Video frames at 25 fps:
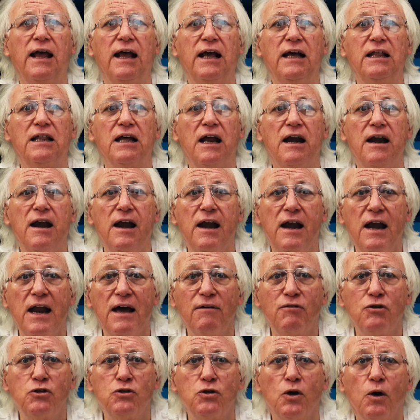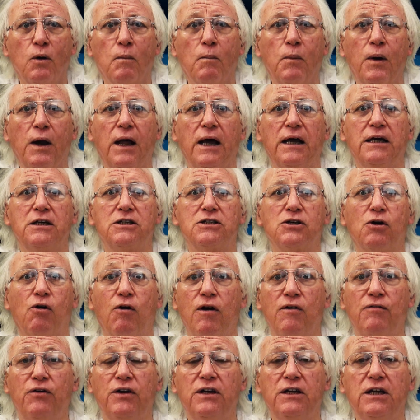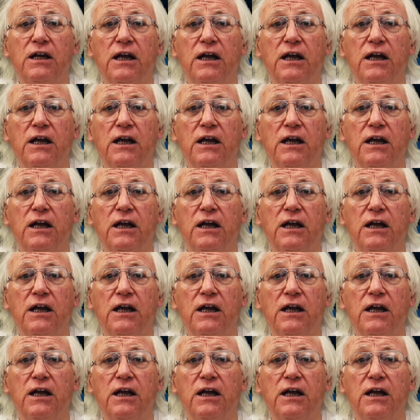either never took place or if it